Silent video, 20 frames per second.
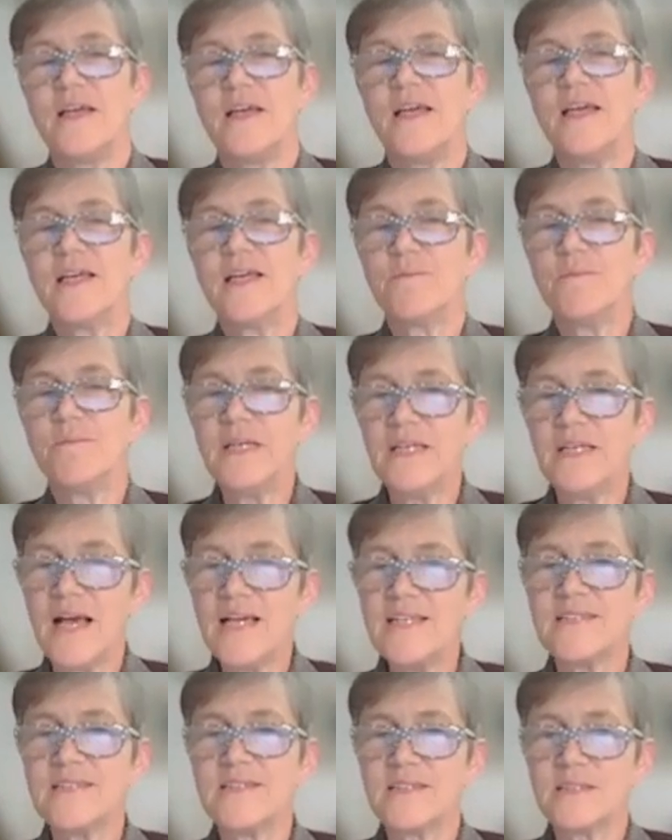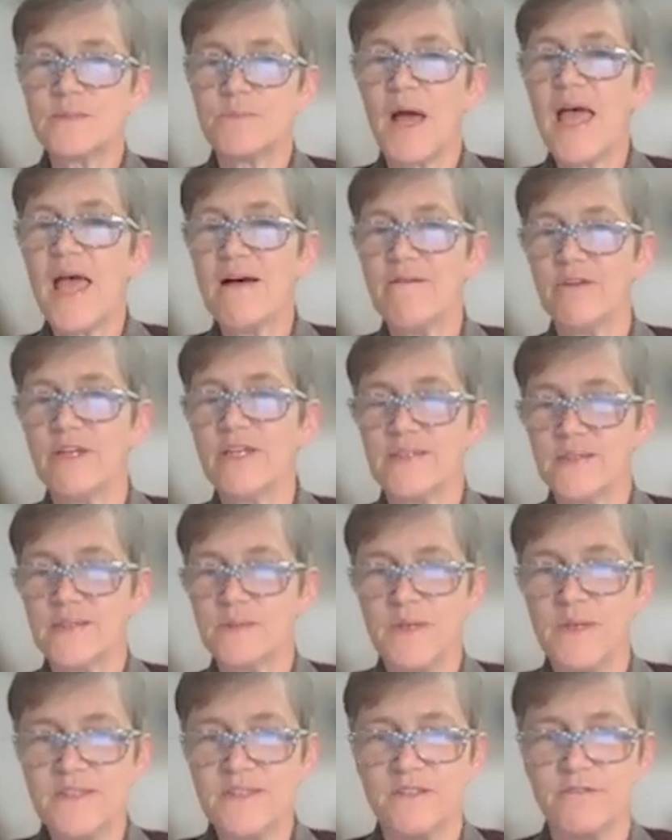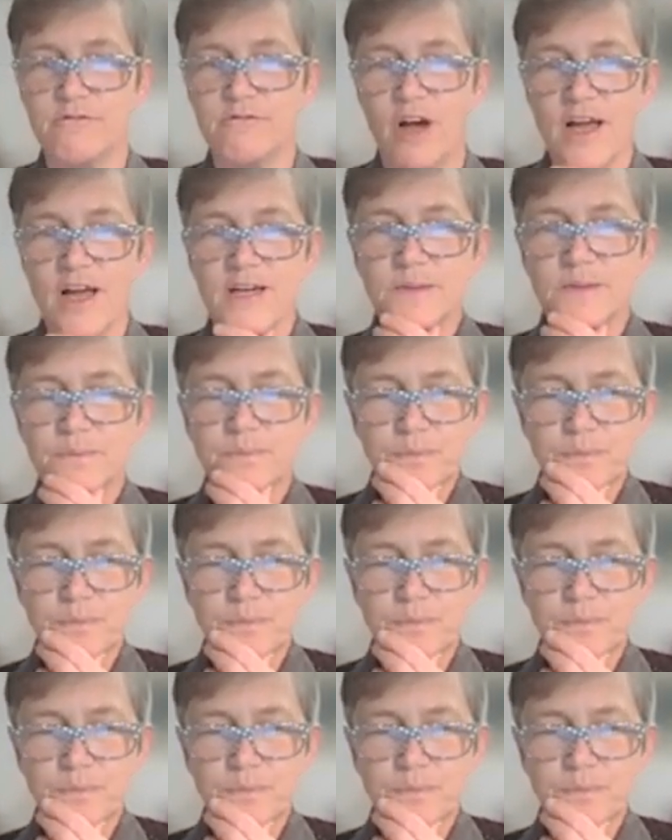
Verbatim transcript: it can be licensed by having a specifier.